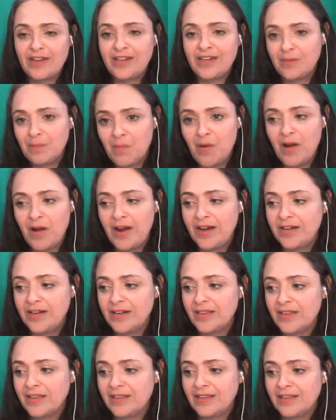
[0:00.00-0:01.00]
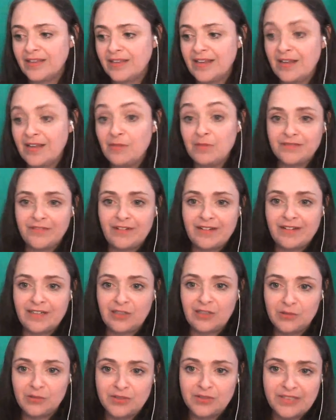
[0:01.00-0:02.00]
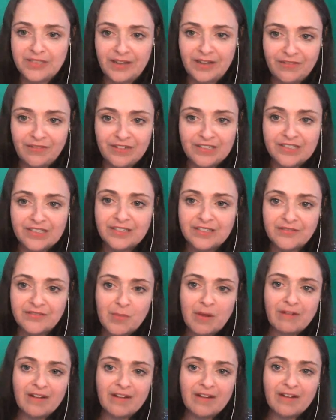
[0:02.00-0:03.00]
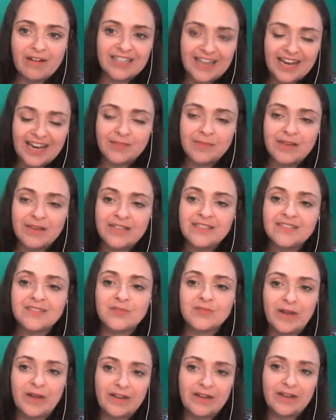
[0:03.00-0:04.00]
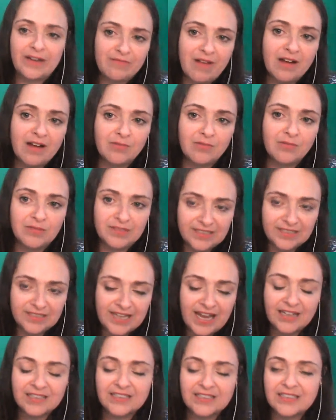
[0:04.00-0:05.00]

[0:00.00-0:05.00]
So they didn't mind that it was a very loose definition of American enemies when Iraq was